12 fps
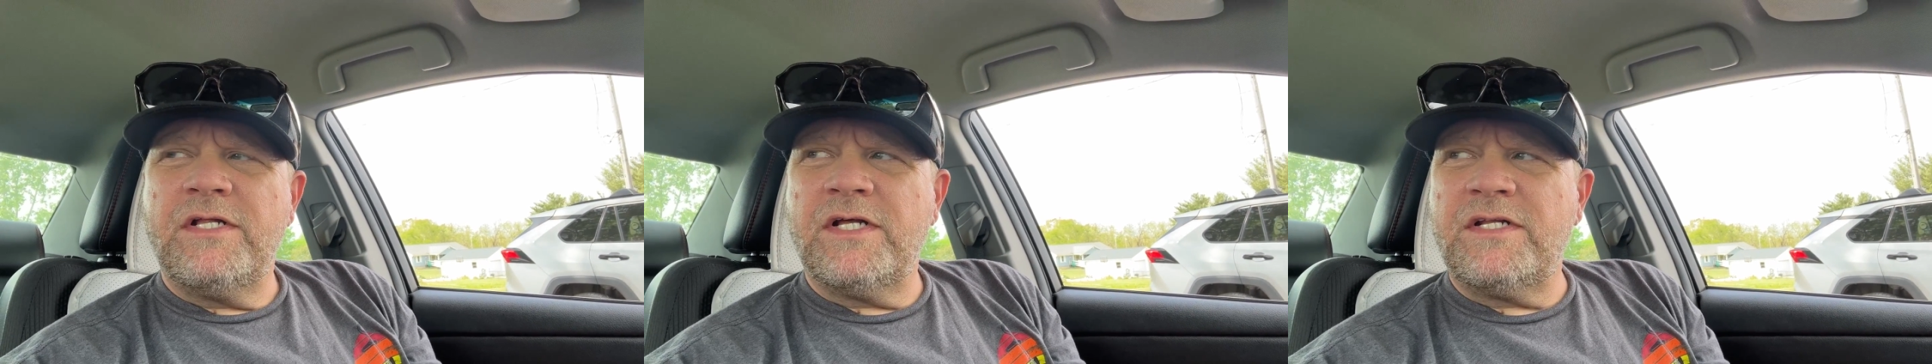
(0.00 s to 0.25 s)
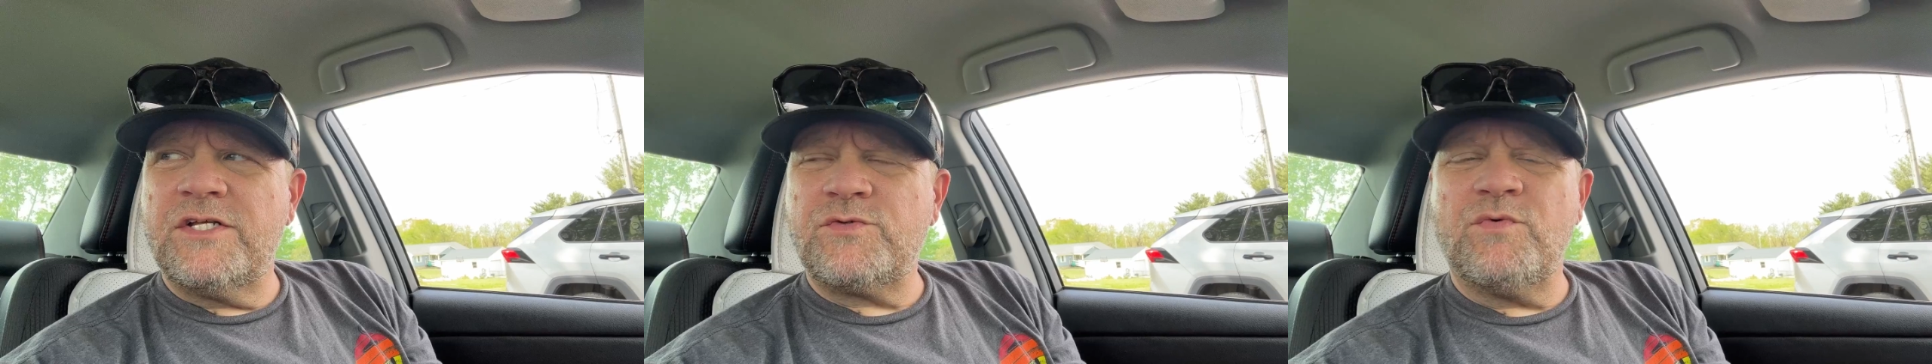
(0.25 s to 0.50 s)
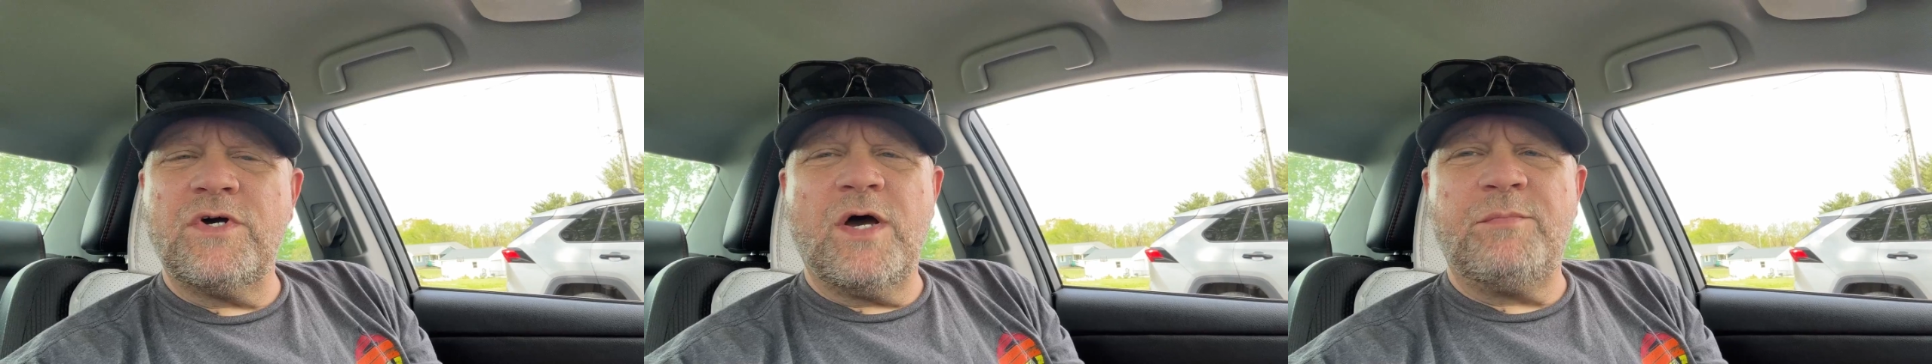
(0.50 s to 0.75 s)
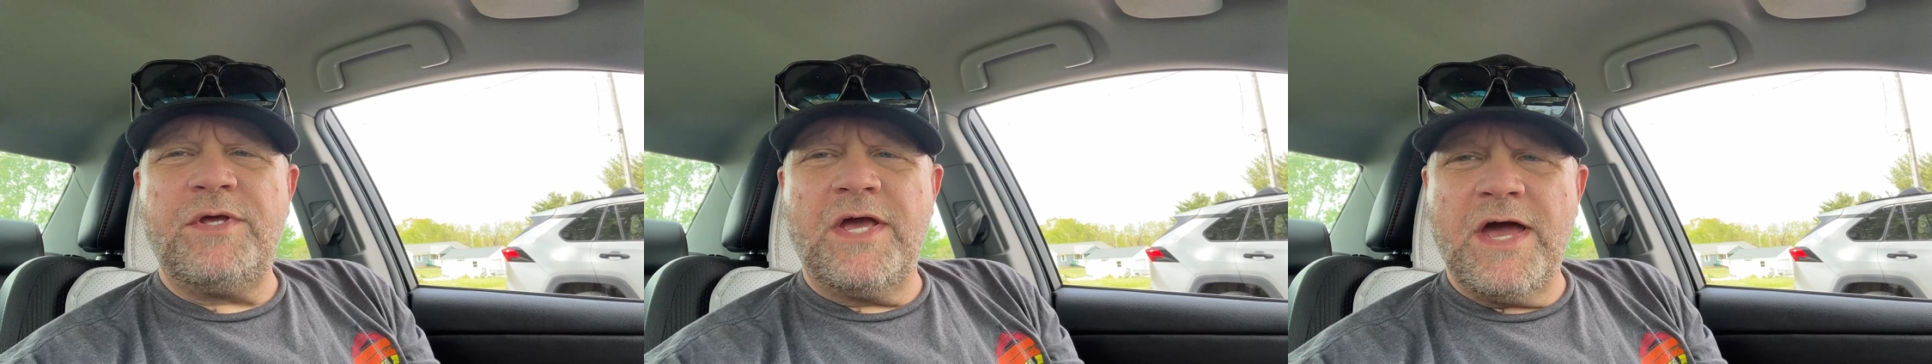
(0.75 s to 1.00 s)
that this will
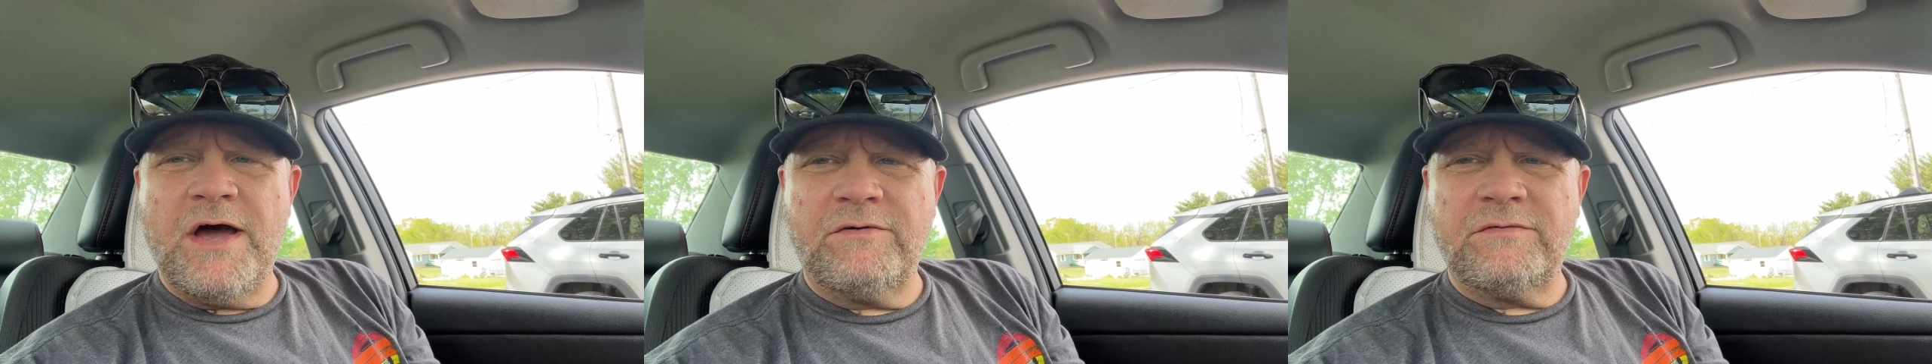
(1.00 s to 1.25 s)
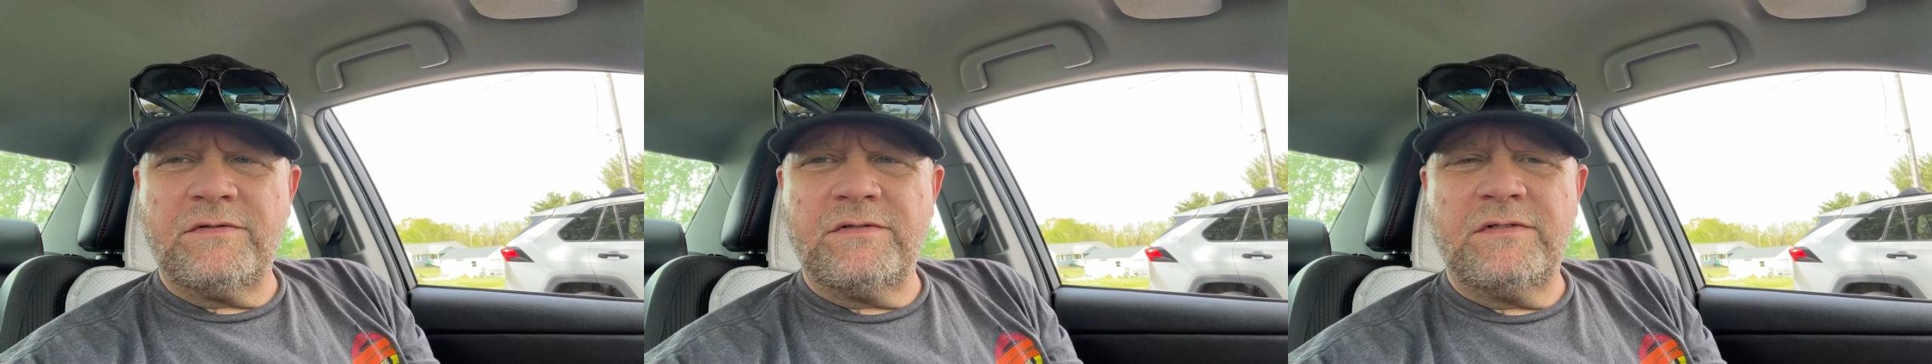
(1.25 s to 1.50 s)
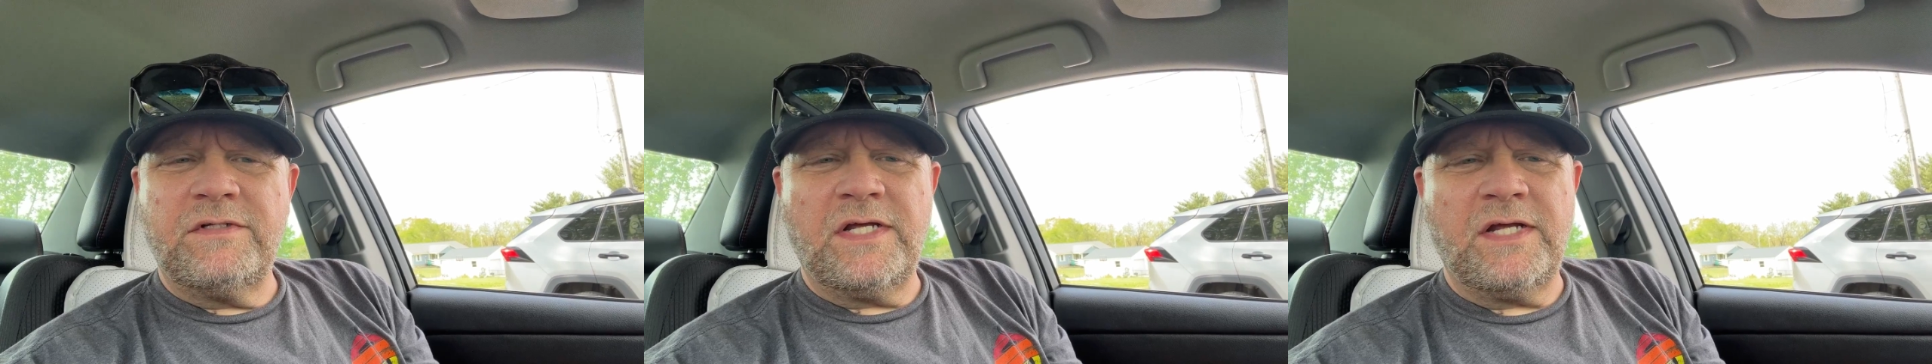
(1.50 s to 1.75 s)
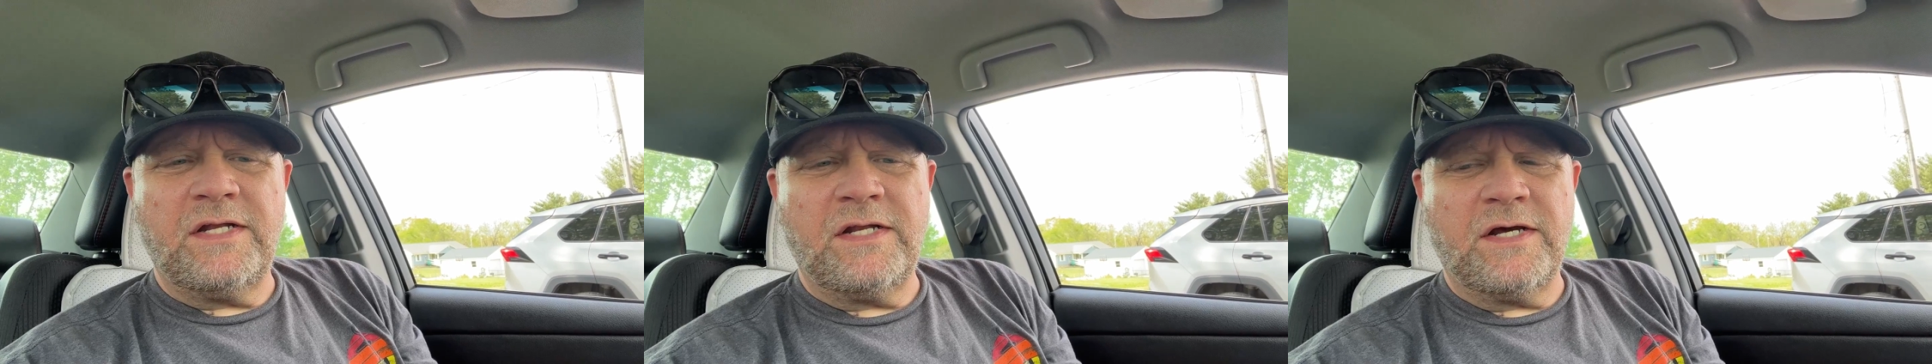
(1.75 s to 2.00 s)
help you out,
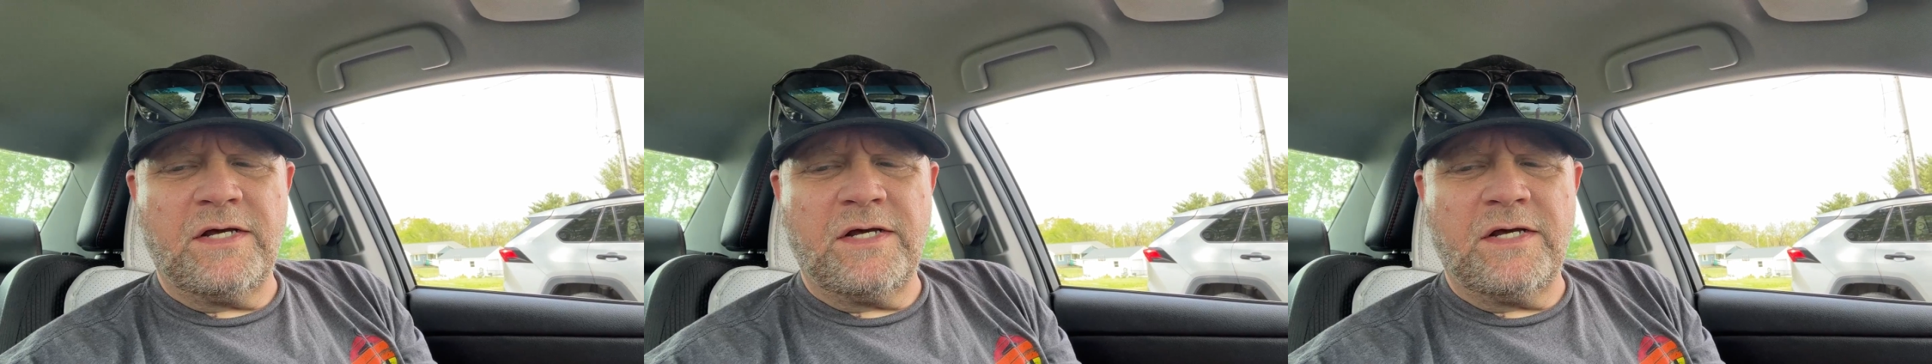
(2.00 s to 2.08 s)
and